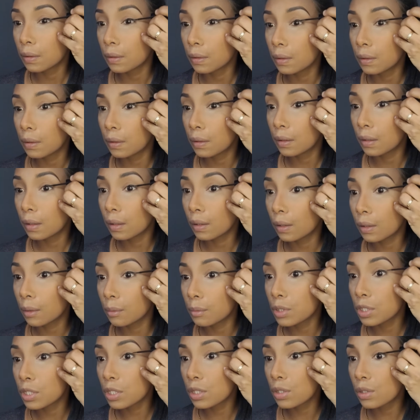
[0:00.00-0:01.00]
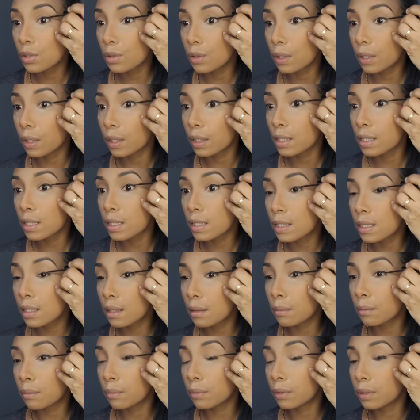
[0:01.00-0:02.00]
Now I'm just doing a
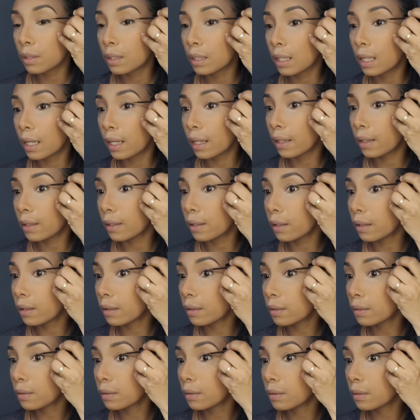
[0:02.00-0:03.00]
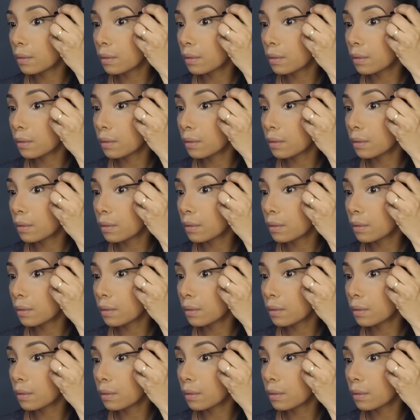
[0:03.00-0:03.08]
simple liner.